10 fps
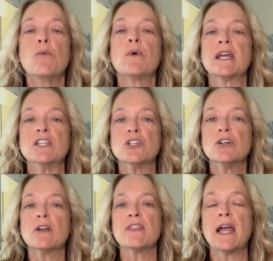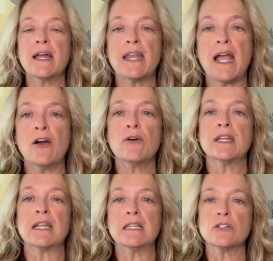When I took that out
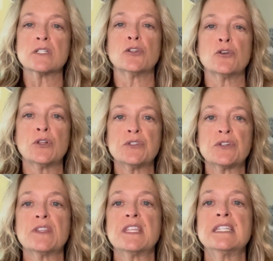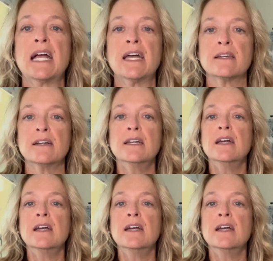and I looked a little closer at the data,